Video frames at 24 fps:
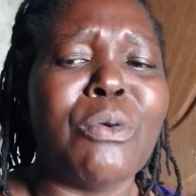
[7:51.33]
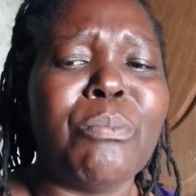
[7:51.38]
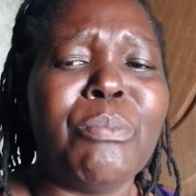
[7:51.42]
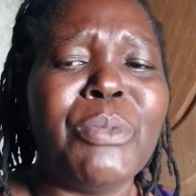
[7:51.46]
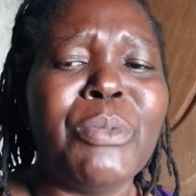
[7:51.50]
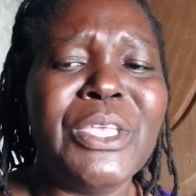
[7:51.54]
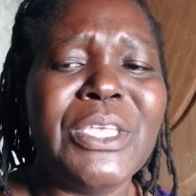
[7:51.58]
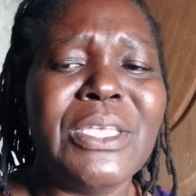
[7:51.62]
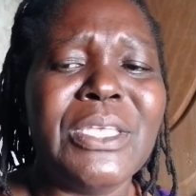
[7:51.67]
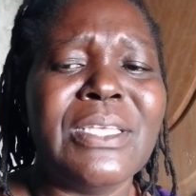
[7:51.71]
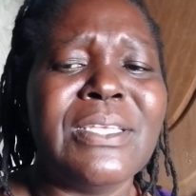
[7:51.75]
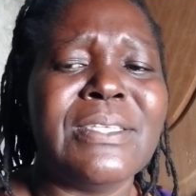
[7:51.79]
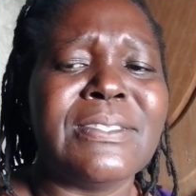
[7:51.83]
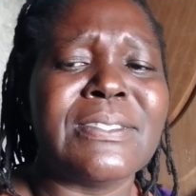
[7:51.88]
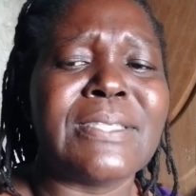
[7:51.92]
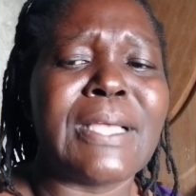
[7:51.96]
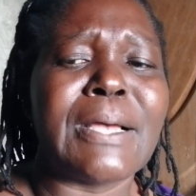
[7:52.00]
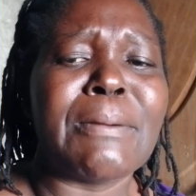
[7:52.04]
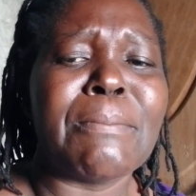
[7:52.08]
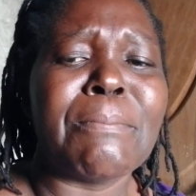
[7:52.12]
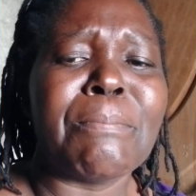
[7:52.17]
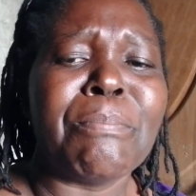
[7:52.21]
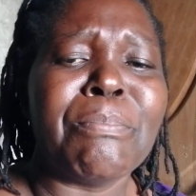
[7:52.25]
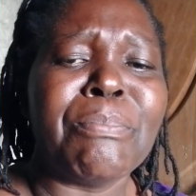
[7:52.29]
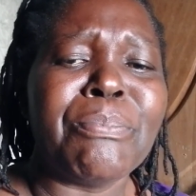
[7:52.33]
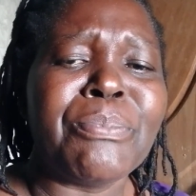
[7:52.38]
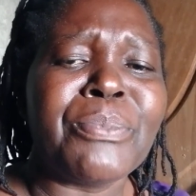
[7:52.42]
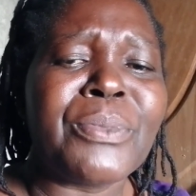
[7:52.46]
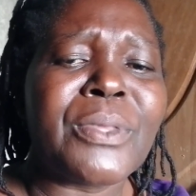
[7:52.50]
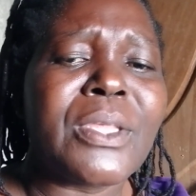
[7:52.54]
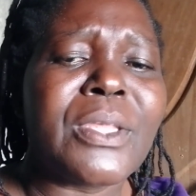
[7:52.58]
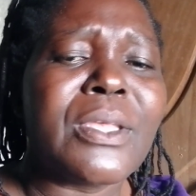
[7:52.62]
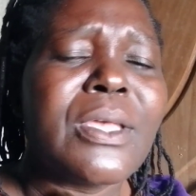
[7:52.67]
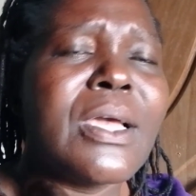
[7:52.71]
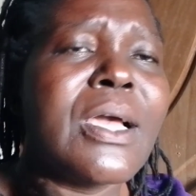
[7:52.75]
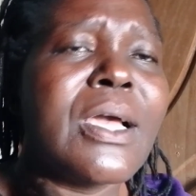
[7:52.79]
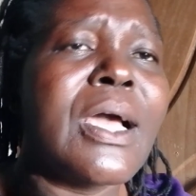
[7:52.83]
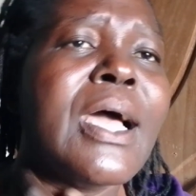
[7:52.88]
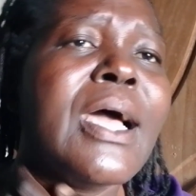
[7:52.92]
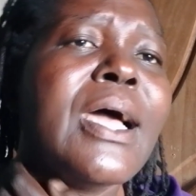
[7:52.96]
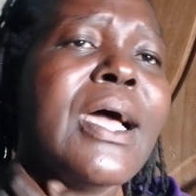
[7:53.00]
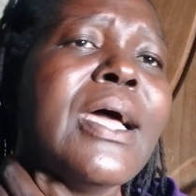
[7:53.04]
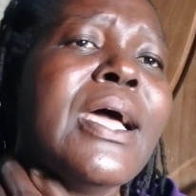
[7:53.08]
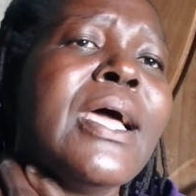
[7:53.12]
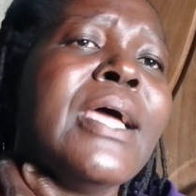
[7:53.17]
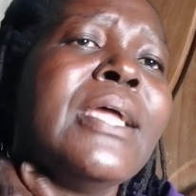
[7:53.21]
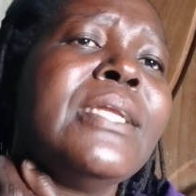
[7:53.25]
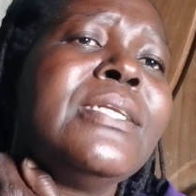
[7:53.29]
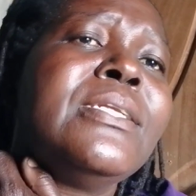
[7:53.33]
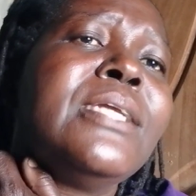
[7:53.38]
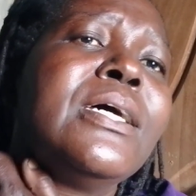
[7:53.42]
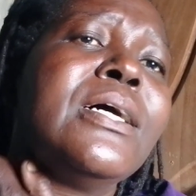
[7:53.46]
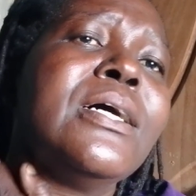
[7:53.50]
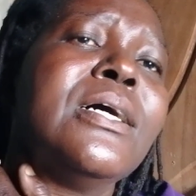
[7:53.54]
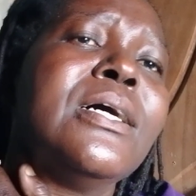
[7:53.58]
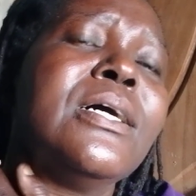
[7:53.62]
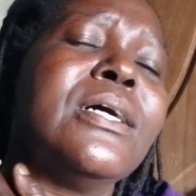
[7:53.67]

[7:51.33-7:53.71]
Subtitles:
bees. And